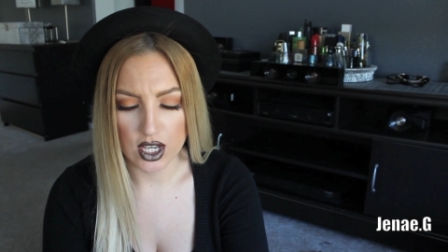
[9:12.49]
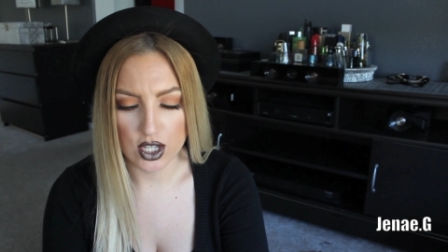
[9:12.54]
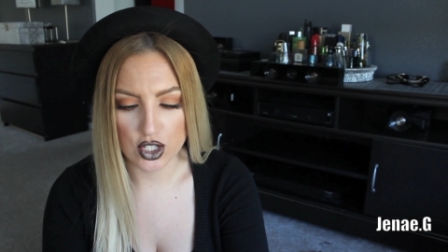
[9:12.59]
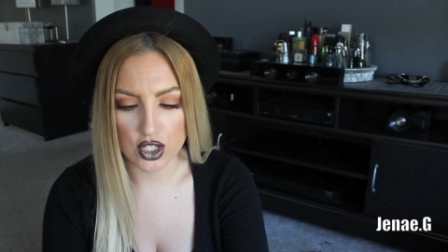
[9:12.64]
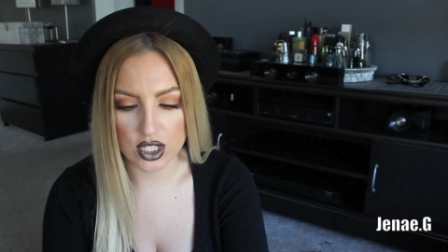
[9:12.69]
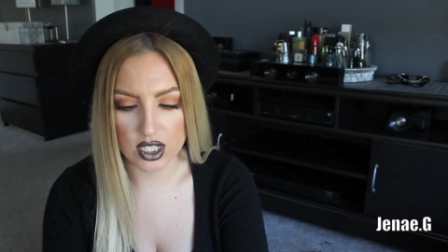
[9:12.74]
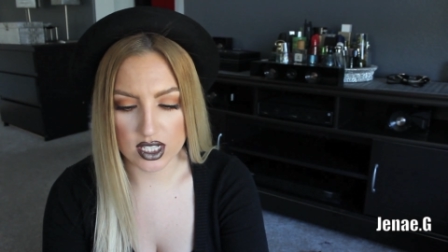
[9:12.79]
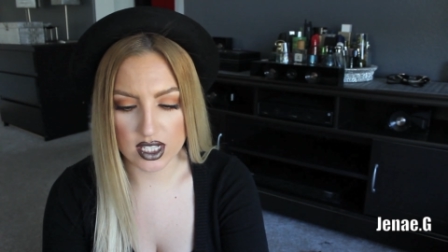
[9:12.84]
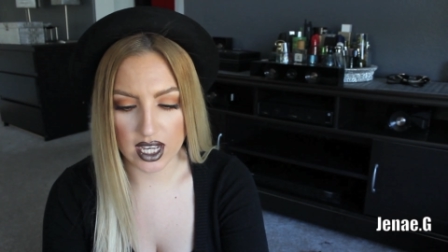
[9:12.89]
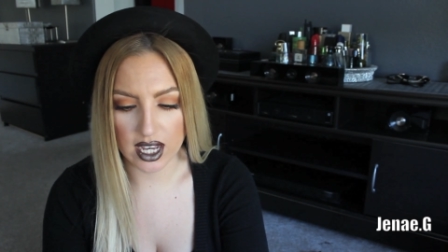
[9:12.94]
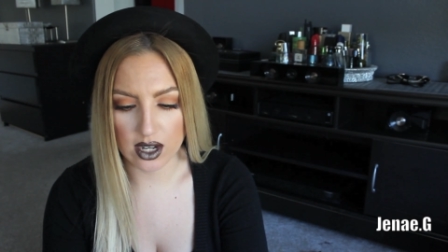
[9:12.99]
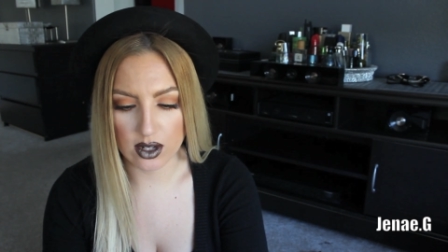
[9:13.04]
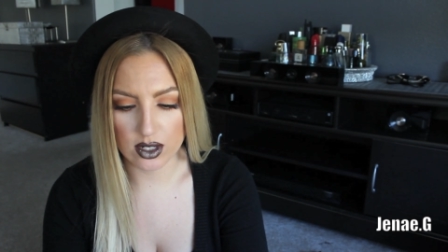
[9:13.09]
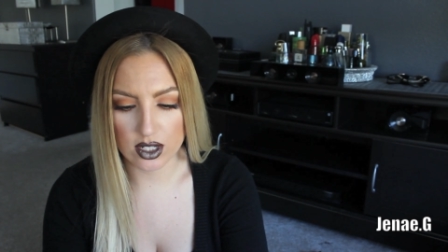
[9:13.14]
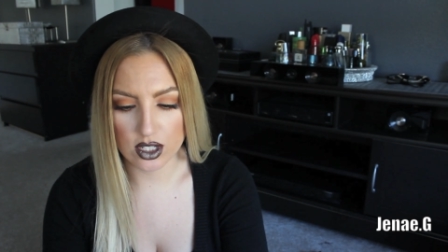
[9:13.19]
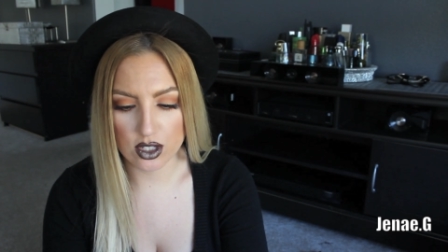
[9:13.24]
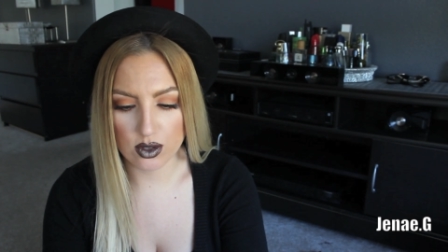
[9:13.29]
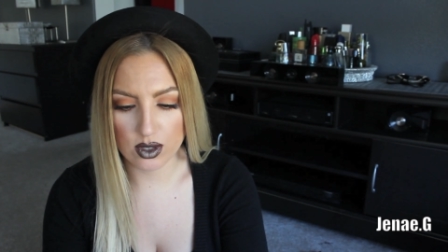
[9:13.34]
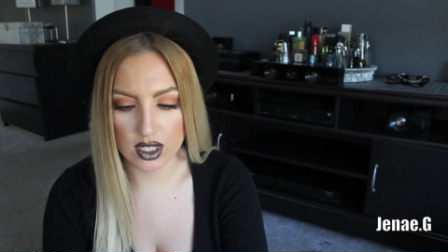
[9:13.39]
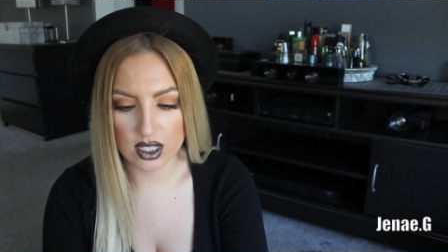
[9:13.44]
She says, how
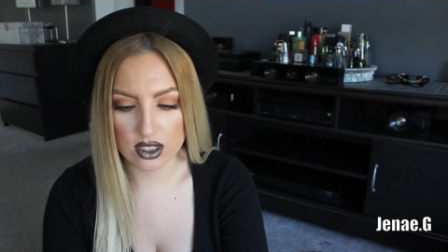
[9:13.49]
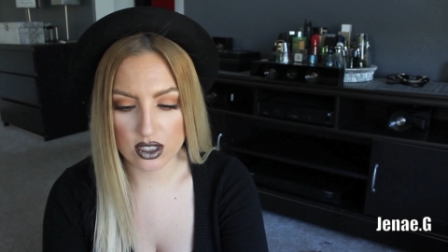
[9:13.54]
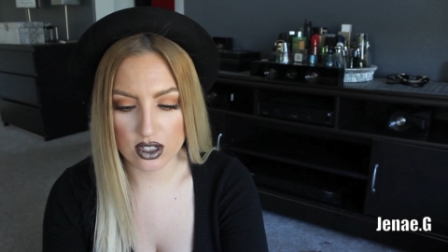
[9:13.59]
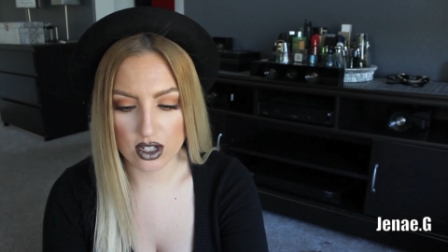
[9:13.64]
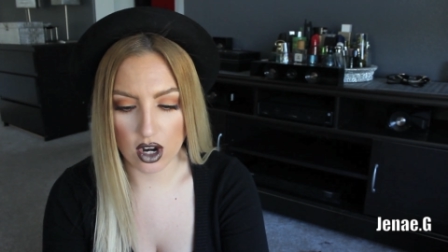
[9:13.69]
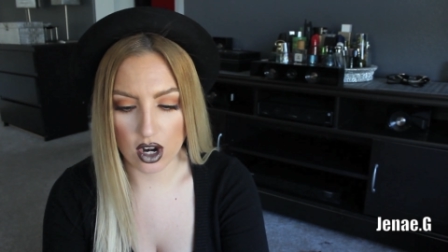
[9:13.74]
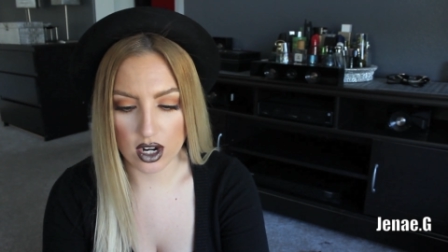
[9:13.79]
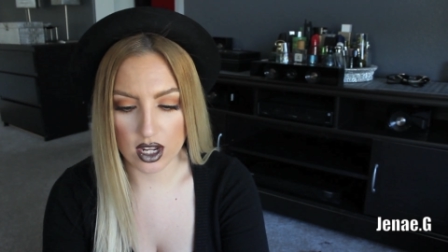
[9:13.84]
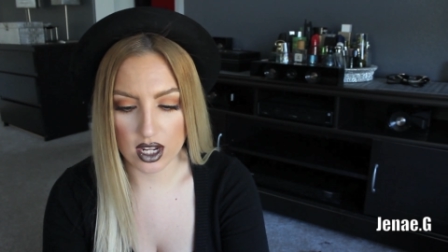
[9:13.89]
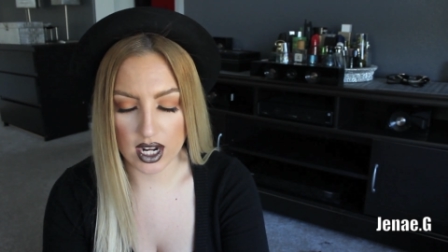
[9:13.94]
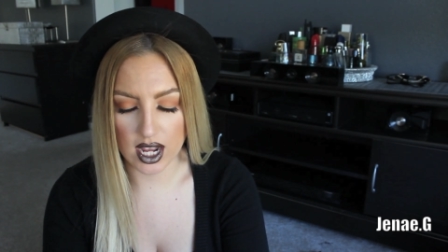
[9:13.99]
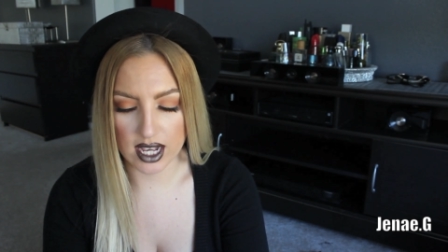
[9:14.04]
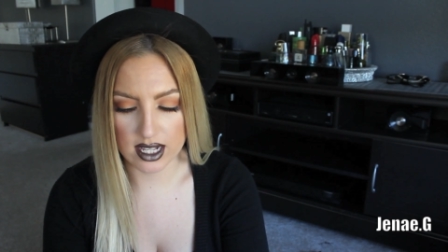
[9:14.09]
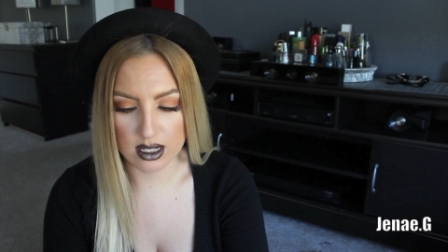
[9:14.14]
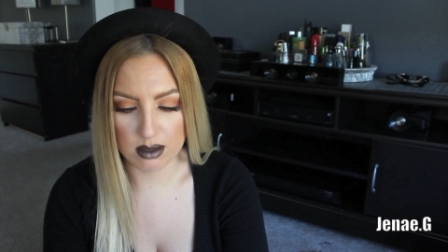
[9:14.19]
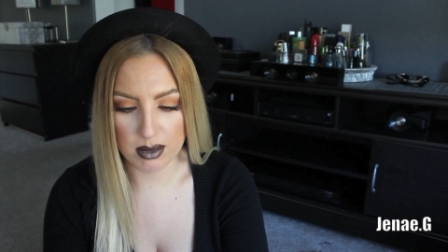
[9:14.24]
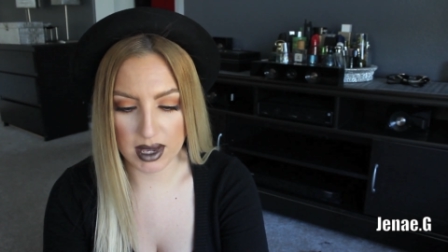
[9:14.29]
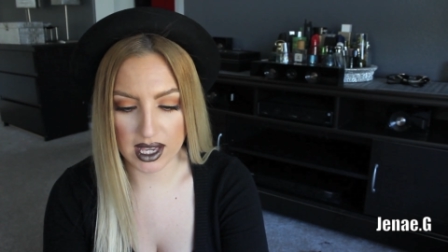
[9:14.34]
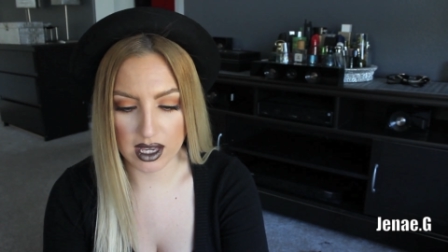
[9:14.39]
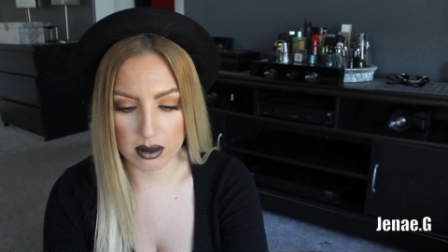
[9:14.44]
did you get started as
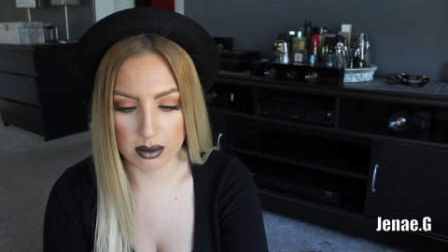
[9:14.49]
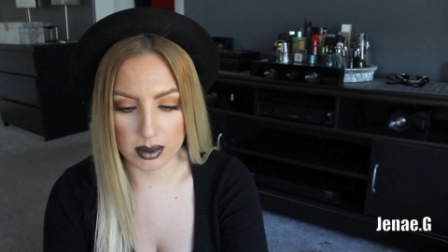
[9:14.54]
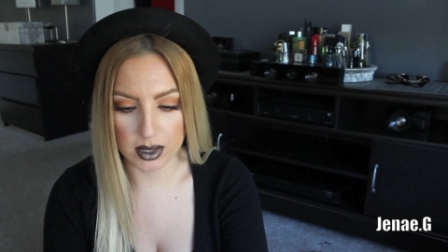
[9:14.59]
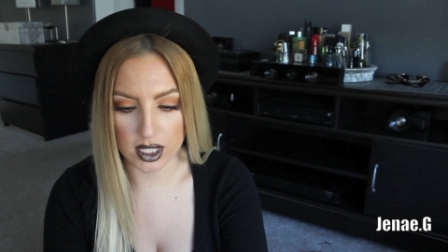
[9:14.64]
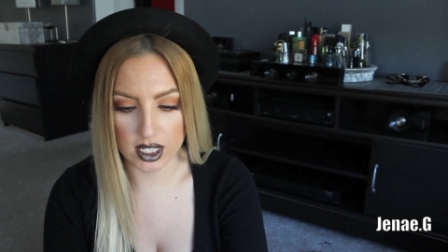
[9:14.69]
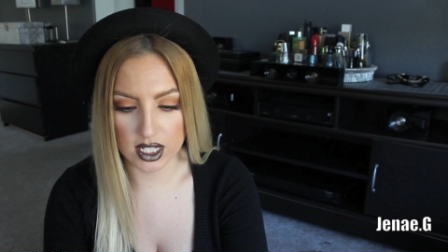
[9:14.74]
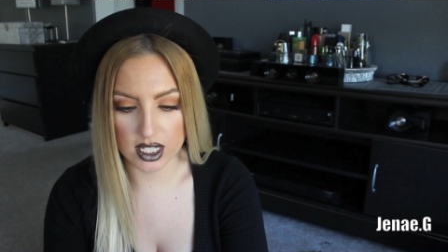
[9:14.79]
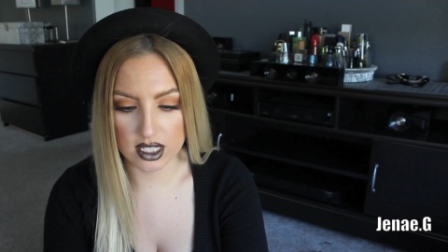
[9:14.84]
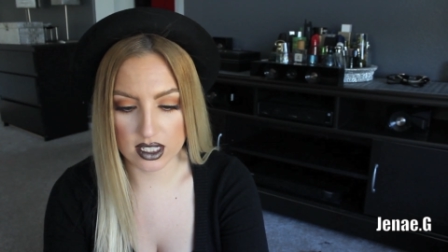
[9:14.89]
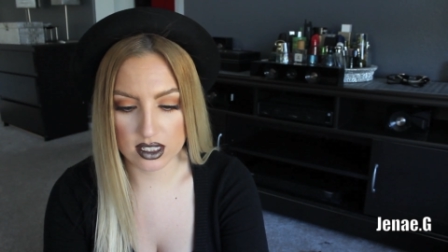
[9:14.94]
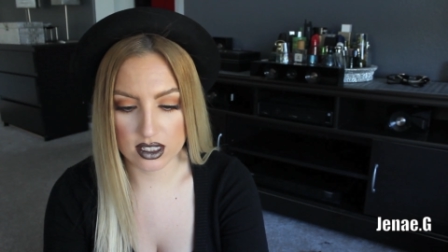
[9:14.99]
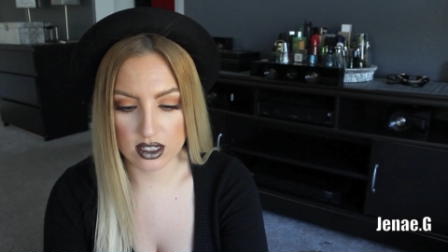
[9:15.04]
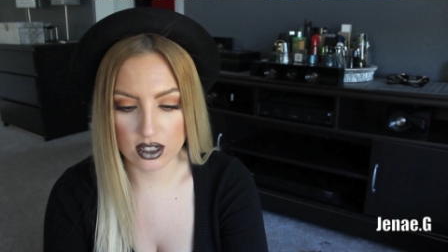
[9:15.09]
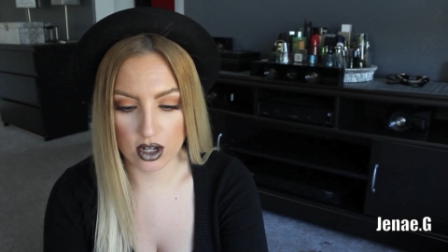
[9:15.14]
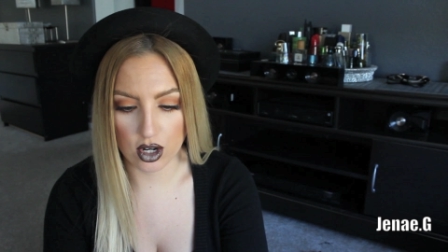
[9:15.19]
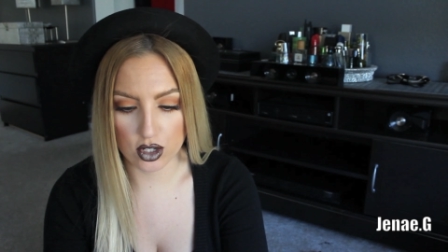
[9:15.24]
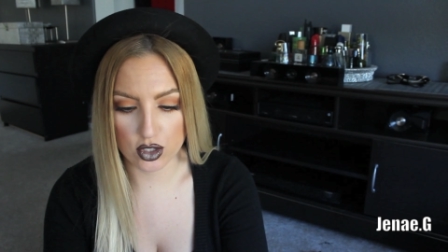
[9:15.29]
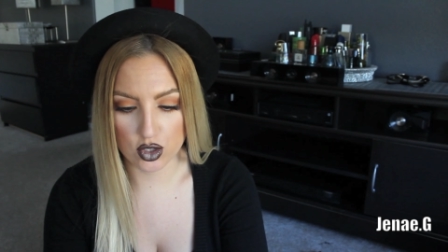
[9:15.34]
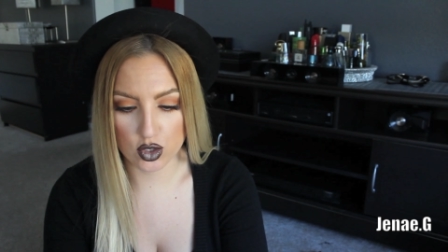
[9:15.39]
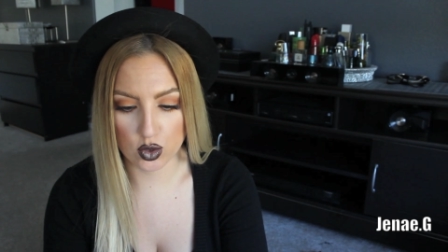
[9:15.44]
a makeup artist?
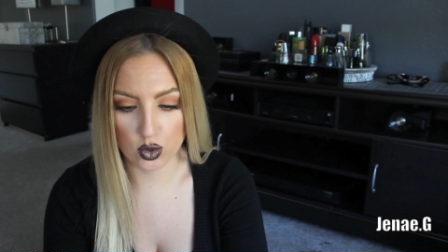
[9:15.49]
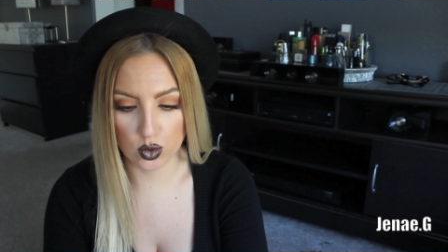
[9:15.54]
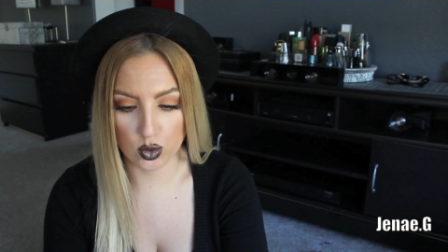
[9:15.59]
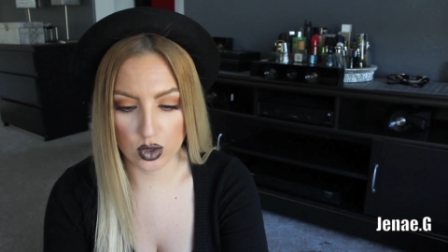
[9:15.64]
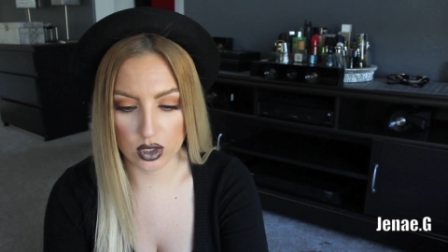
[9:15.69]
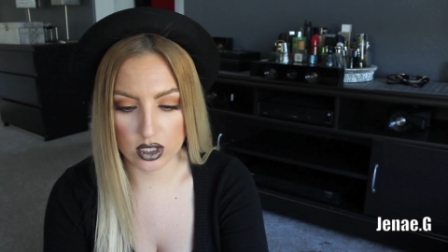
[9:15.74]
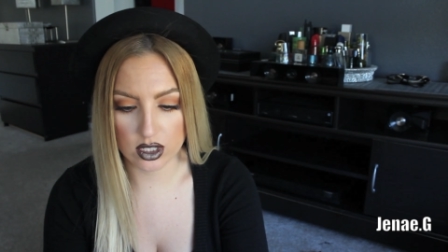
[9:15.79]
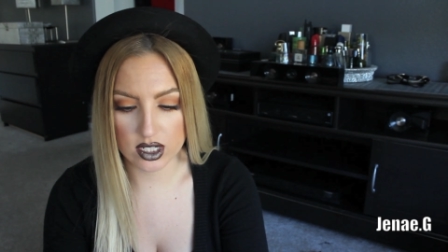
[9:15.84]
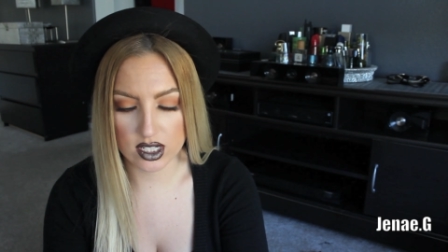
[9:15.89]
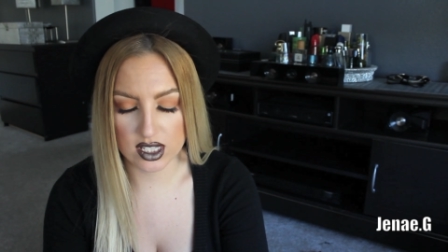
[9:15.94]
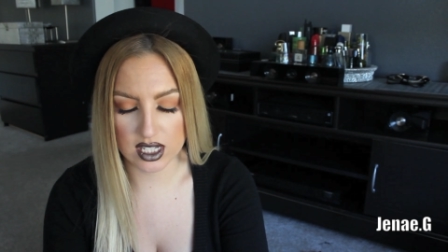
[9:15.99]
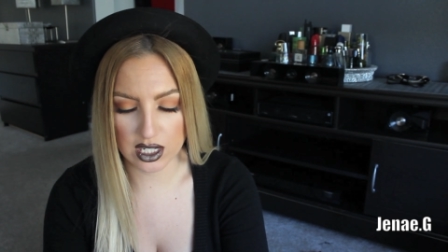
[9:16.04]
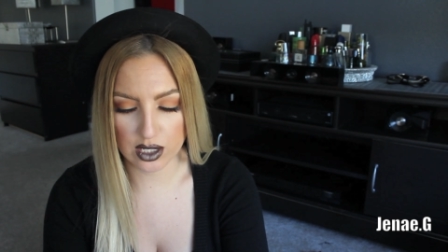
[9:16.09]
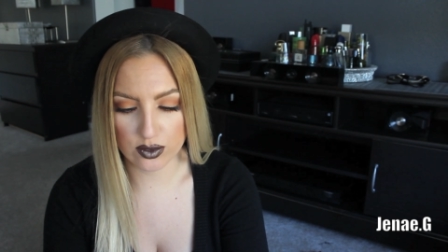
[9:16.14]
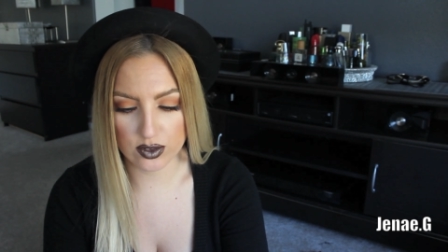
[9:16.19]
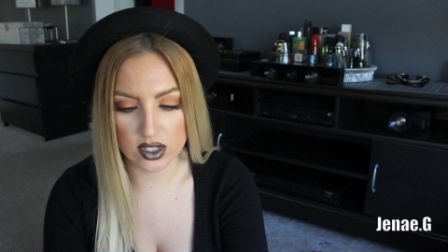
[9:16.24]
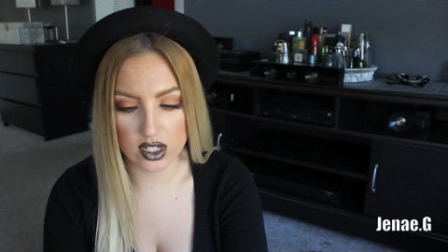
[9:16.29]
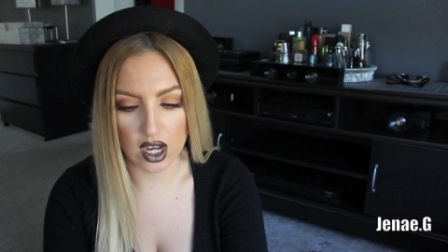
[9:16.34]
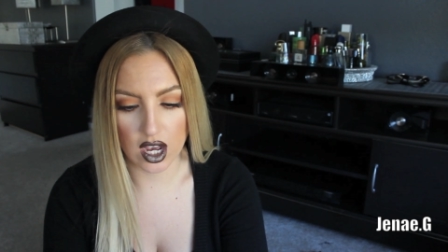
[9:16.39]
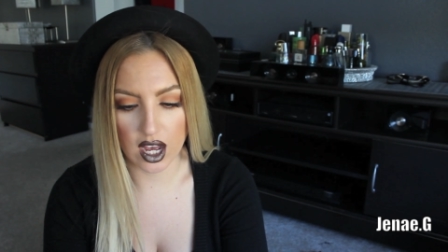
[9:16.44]
Or school or
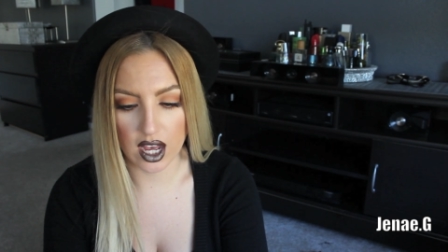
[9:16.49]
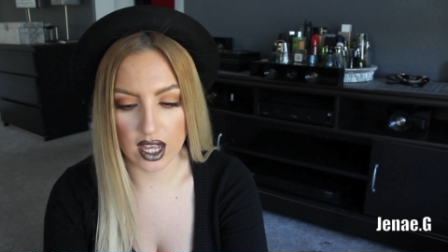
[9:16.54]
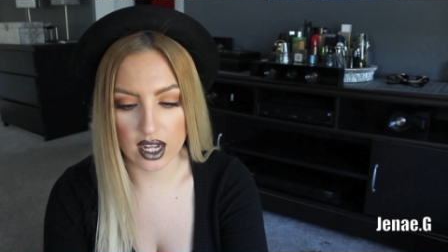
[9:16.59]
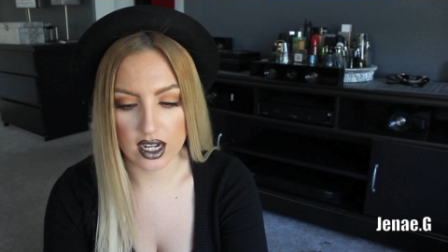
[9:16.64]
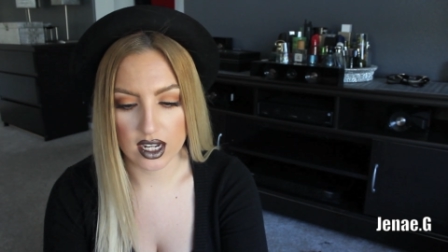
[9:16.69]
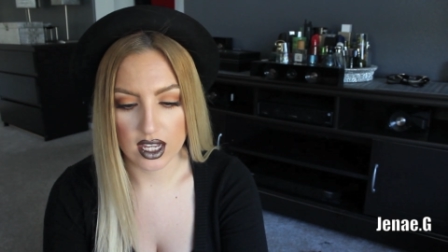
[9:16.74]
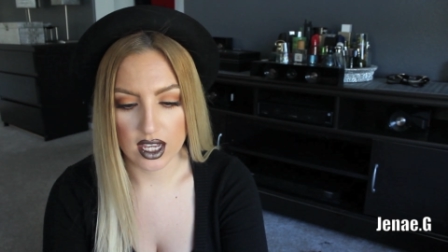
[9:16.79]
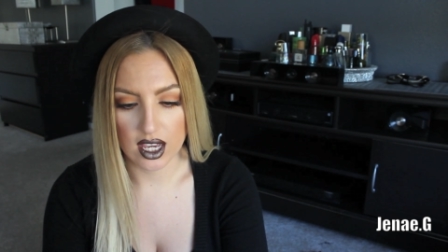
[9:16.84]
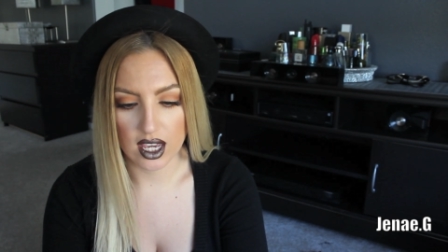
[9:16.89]
self-taught?